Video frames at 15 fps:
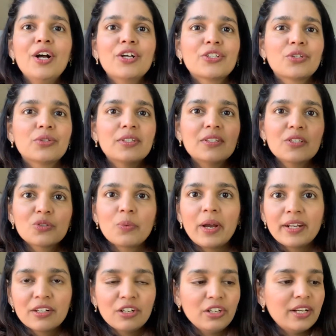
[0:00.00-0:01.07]
So this is
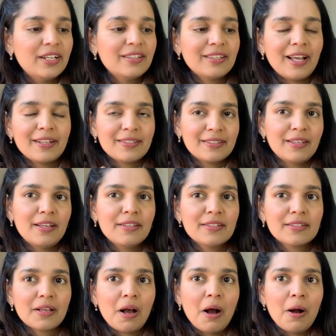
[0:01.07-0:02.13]
quite good in that sense.
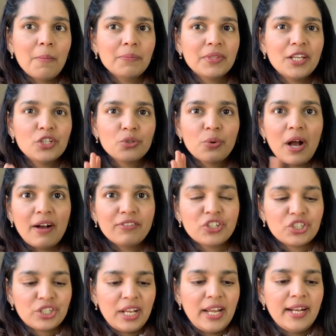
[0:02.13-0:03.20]
Um, they do have a
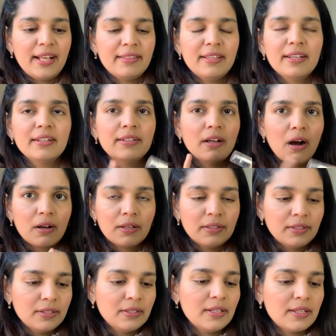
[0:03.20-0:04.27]
shade I think darker
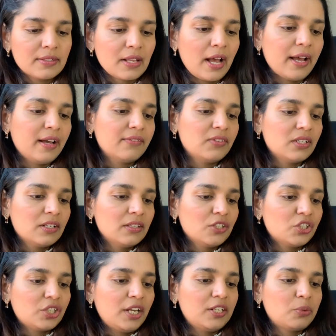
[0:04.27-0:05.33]
than this. I have it in the
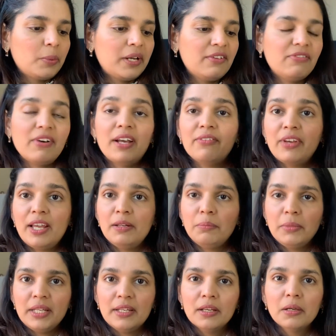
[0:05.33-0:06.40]
shade twenty-five N
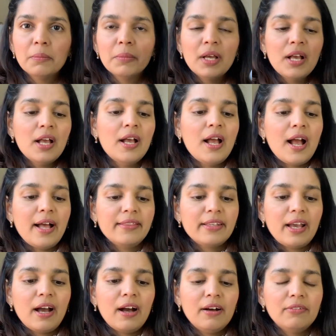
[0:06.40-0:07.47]
medium, and they
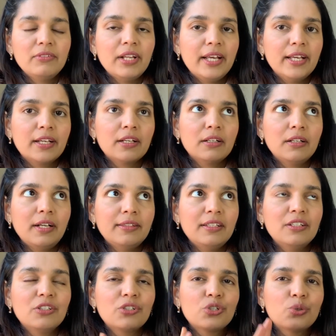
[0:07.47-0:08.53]
have like I
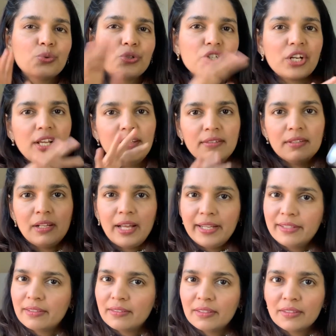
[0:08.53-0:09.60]
think two shades
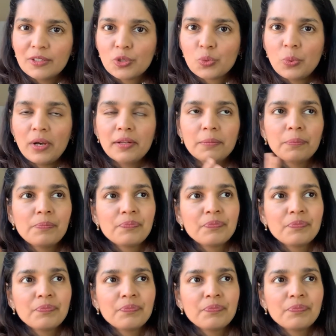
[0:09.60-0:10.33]
lighter than this one.